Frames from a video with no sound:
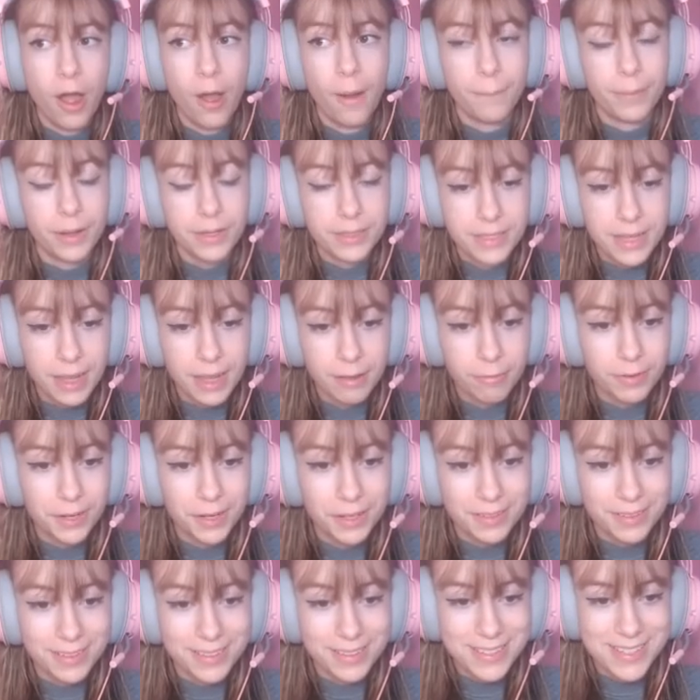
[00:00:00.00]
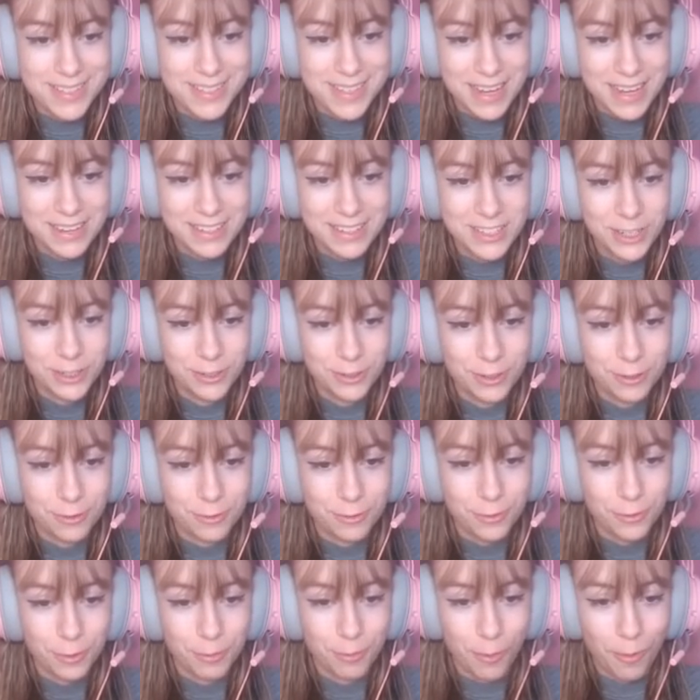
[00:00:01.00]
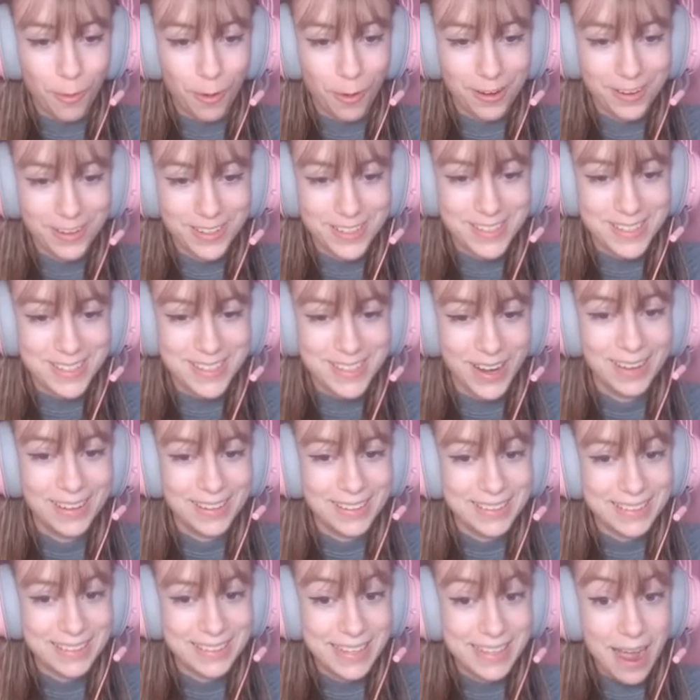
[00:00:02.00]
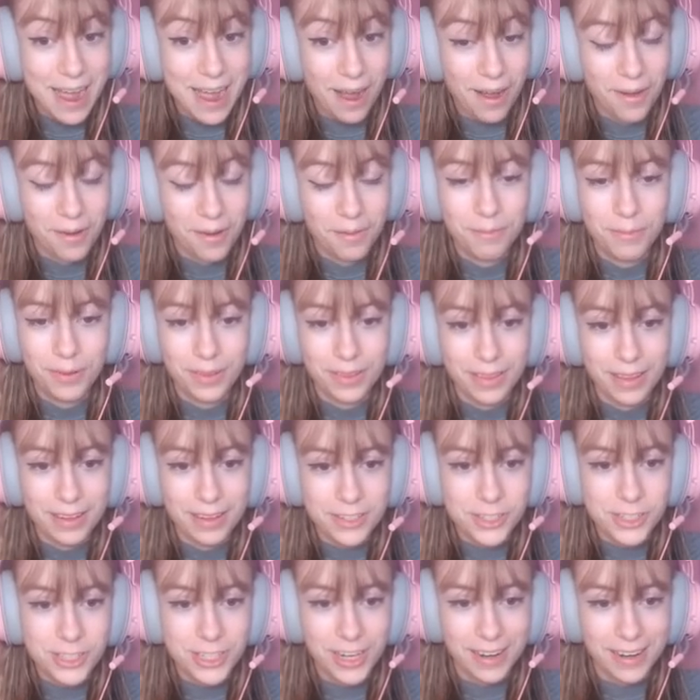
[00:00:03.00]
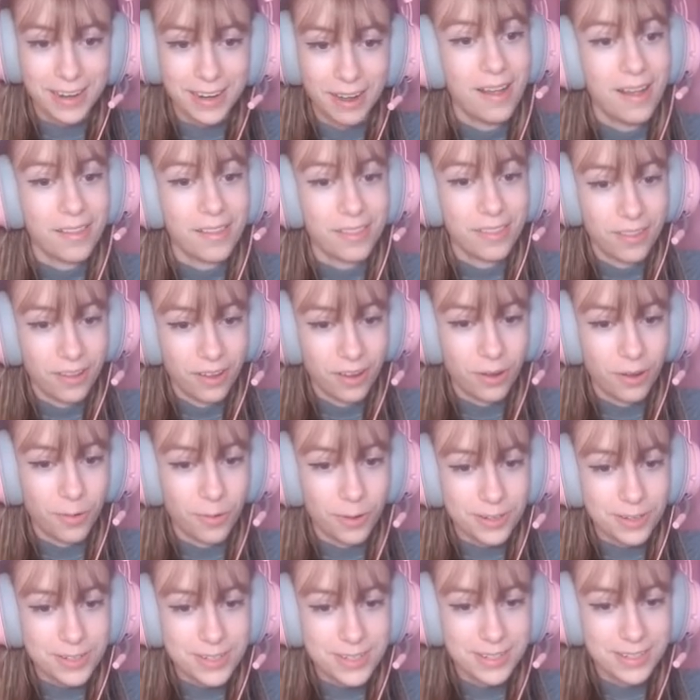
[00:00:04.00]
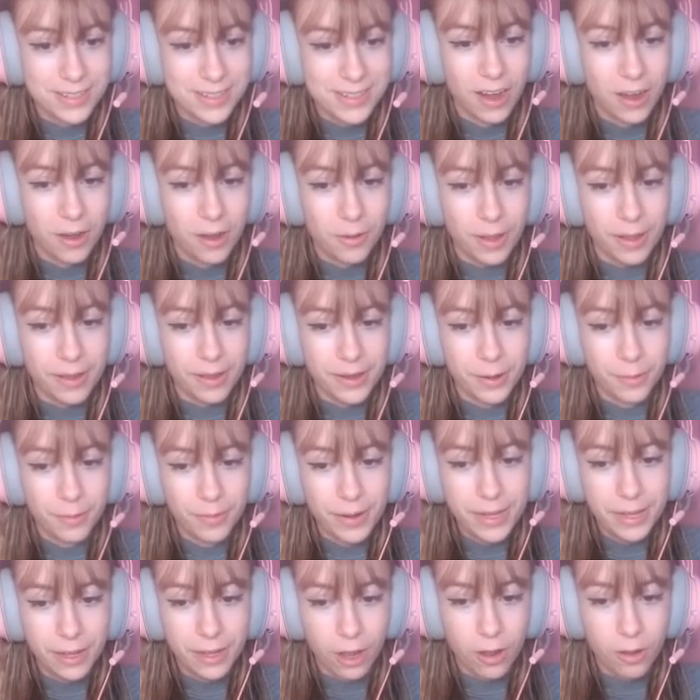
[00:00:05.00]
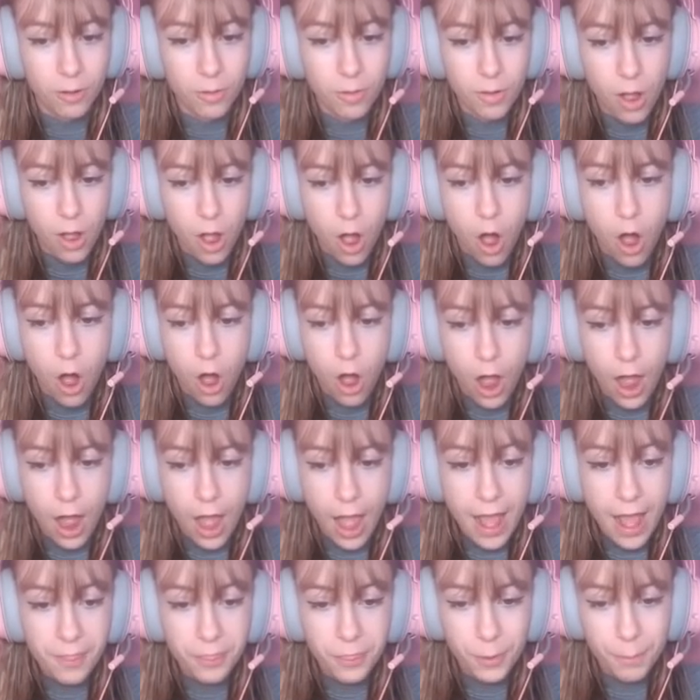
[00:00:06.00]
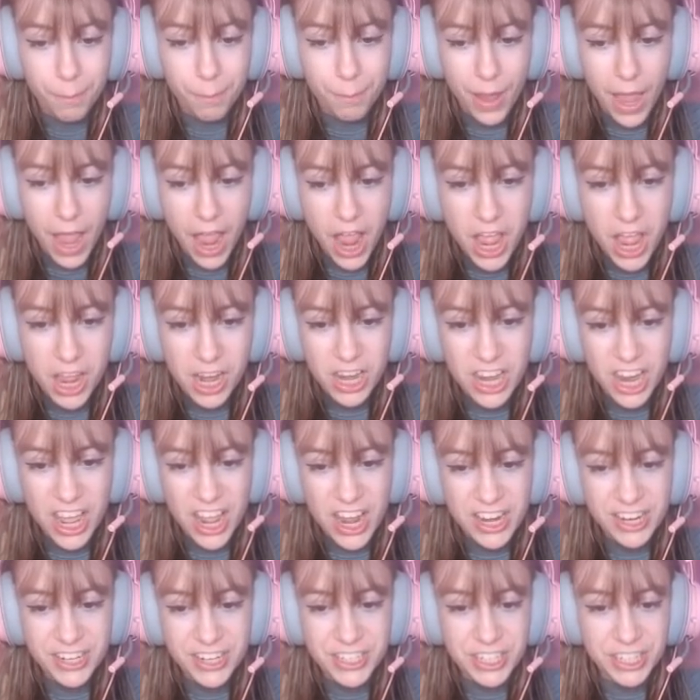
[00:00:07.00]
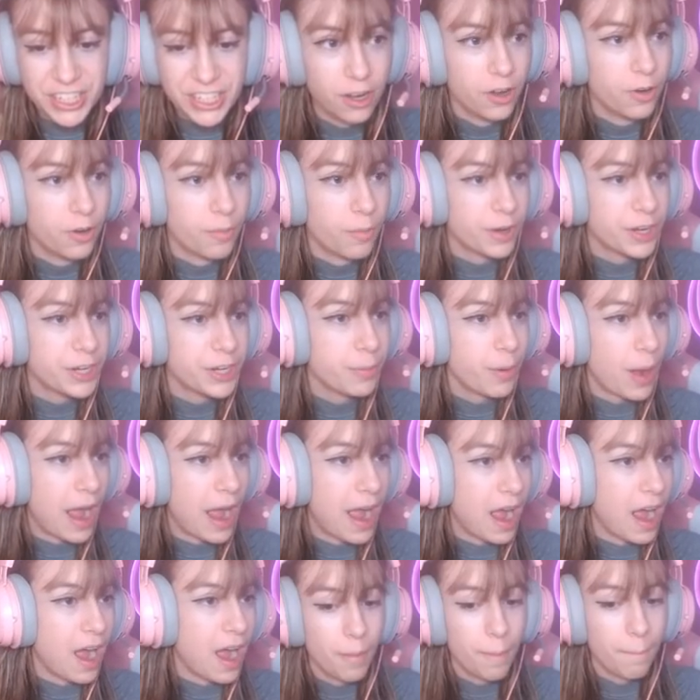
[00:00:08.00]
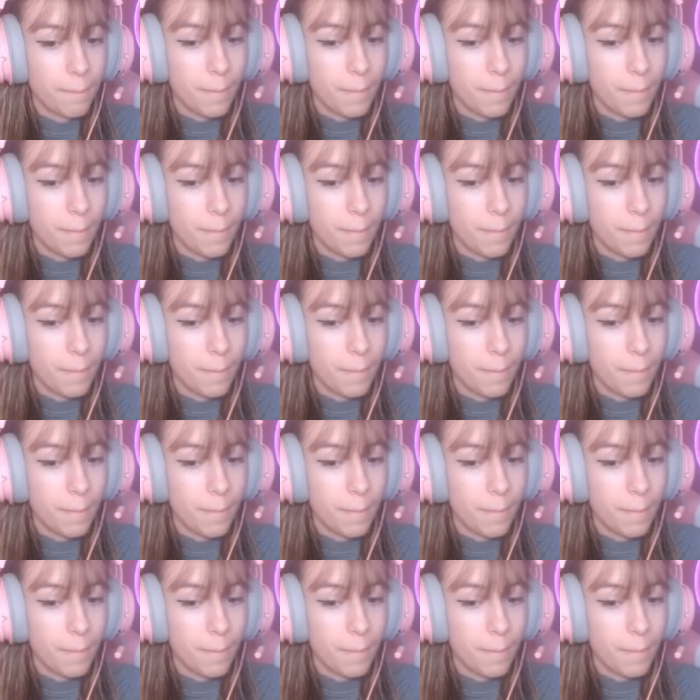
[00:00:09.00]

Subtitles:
but definitely stay tuned for more. So yeah, but let's check out the horses. Okay, here we go. And the pet lady. What do you have?